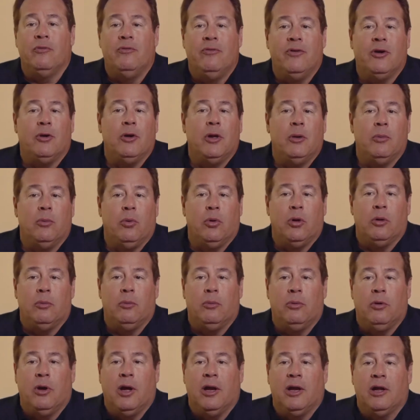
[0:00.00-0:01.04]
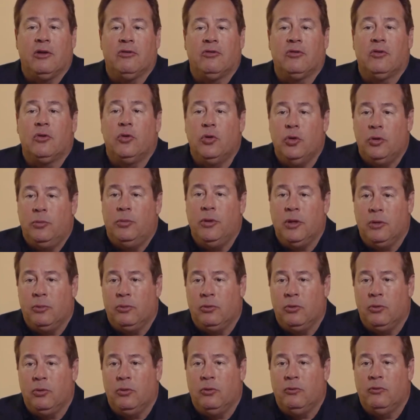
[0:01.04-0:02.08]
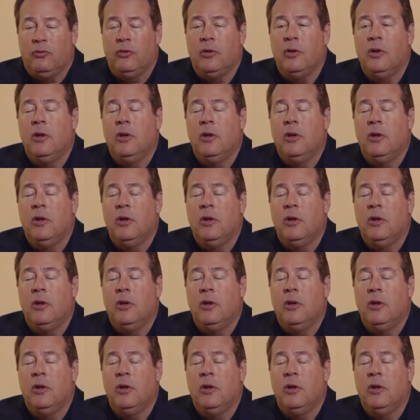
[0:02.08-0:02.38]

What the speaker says: very important products could be approved.